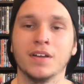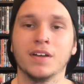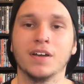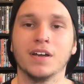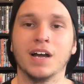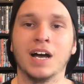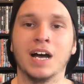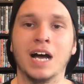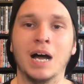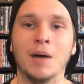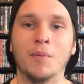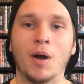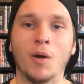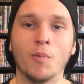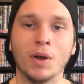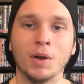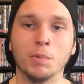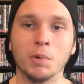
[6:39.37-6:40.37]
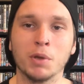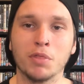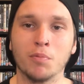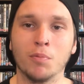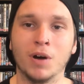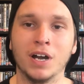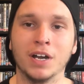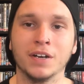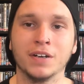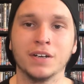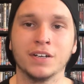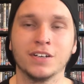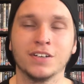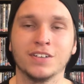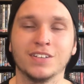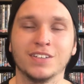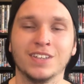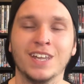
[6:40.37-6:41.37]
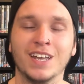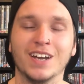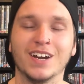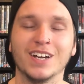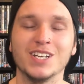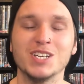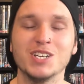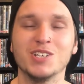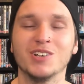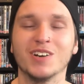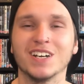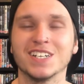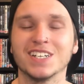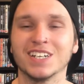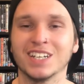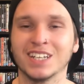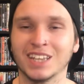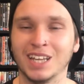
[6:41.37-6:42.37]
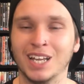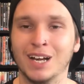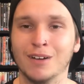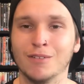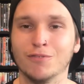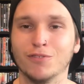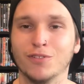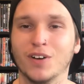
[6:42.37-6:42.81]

I went with one that I knew I didn't love.